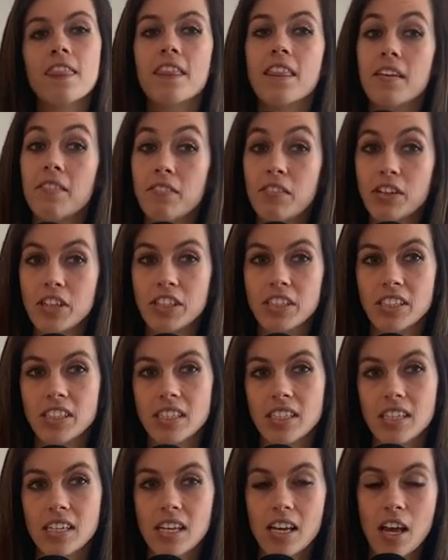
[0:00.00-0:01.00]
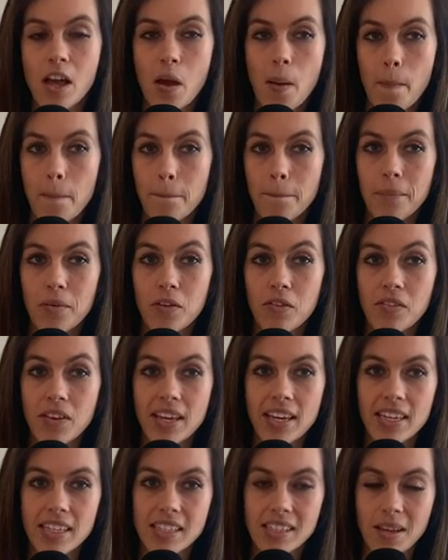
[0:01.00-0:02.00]
The first
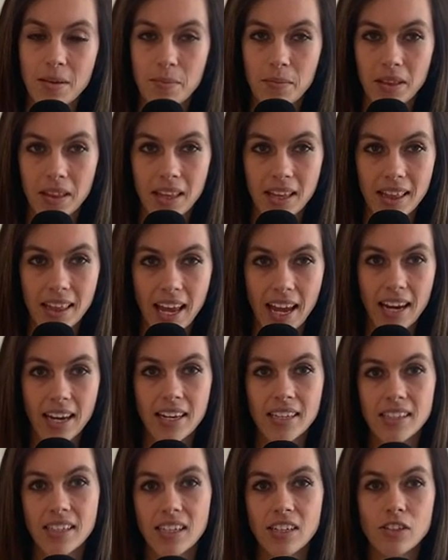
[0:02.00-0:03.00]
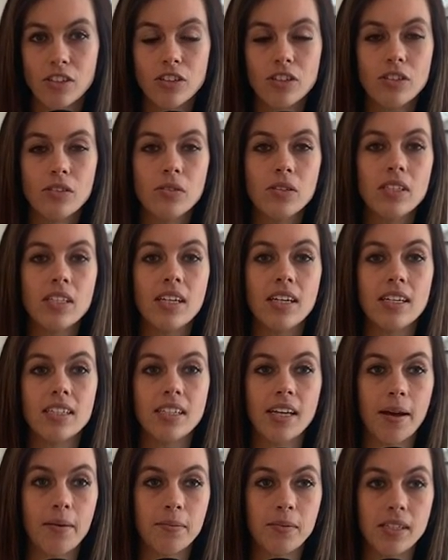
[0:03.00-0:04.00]
moving assembly line is introduced and
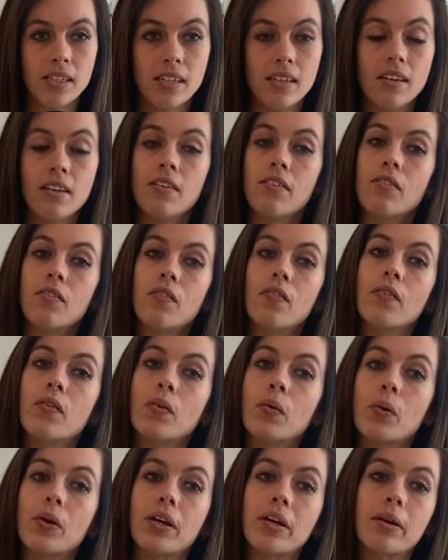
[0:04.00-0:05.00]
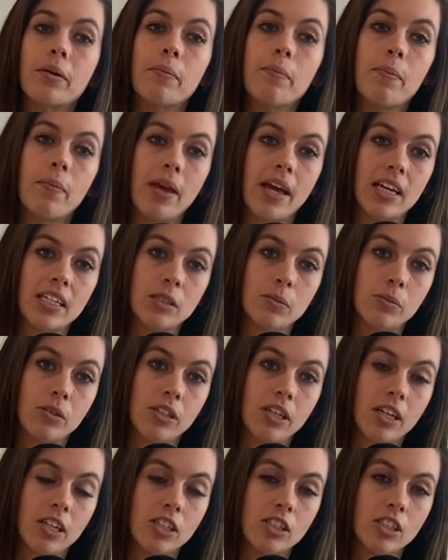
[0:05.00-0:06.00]
adapted for mass
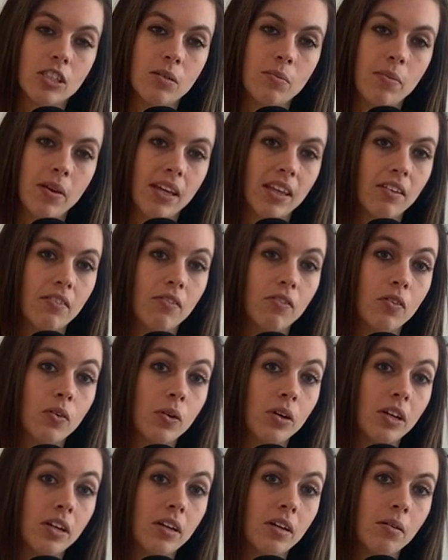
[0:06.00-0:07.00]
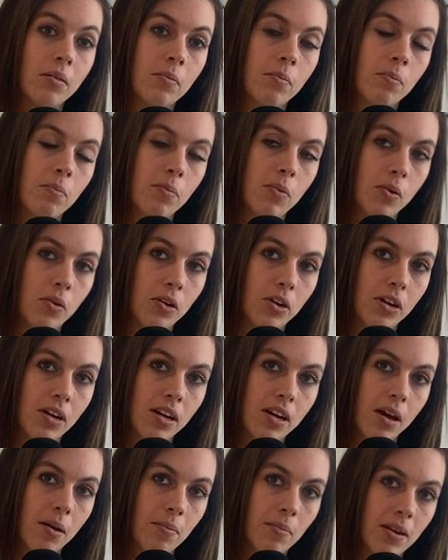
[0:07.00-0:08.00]
production by the Ford Motor
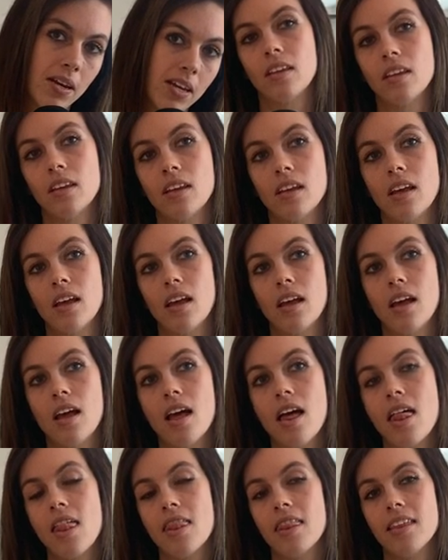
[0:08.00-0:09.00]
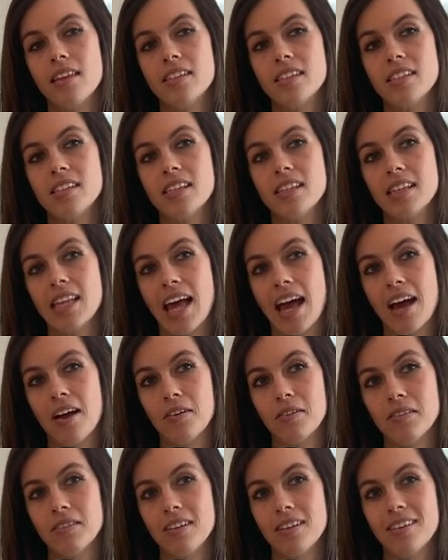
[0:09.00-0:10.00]
Company. This
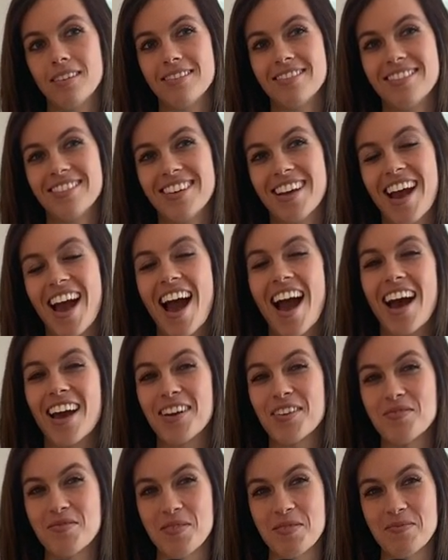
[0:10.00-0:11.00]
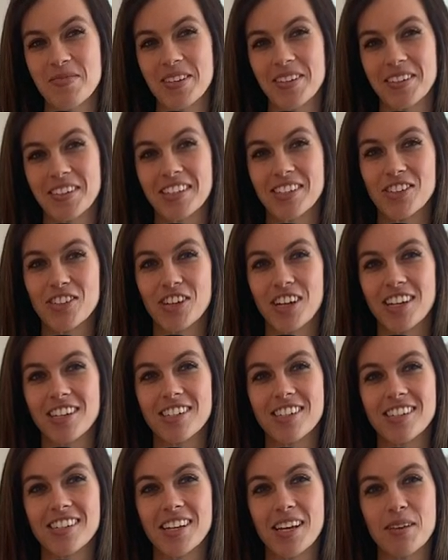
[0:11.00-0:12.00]
allowed automobile
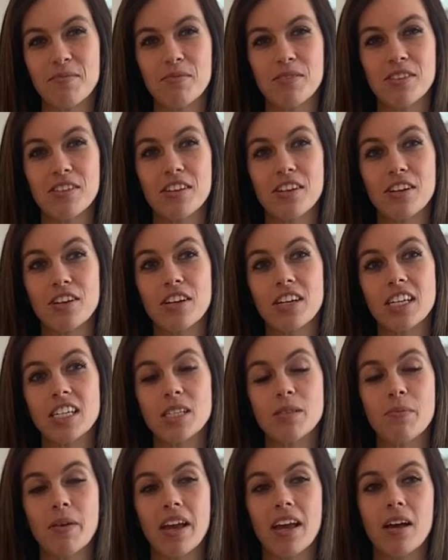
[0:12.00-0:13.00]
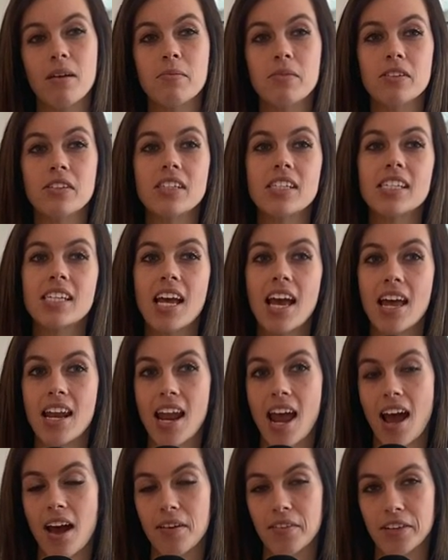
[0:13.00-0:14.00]
construction time to decrease by almost 10
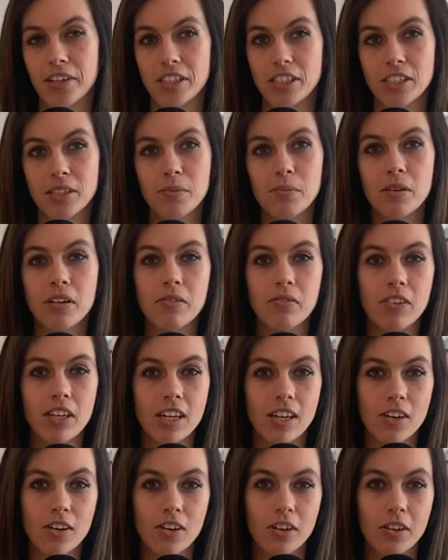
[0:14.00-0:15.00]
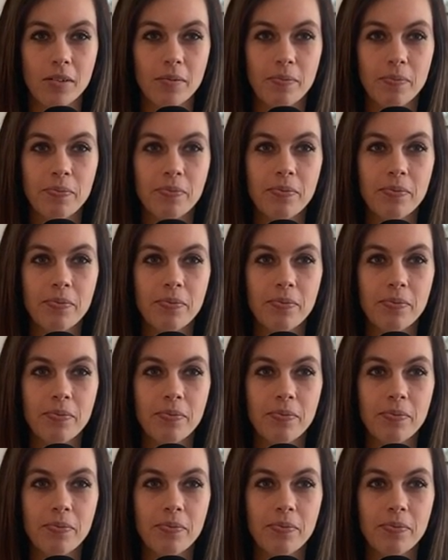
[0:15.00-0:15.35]
hours per vehicle.